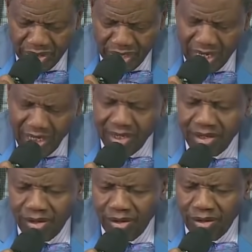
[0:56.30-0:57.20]

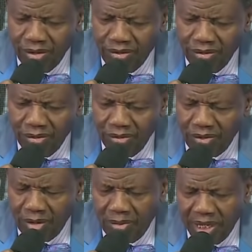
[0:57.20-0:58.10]
Thank you
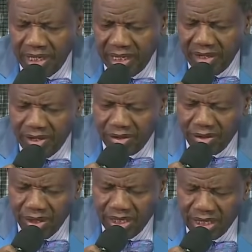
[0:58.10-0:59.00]
for bringing
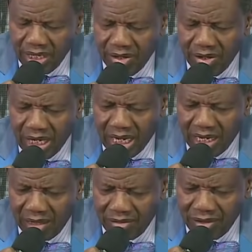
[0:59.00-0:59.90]
us to the second
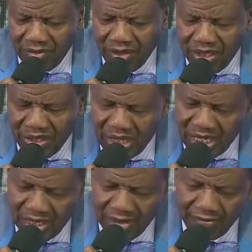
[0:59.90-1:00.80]
half of this year.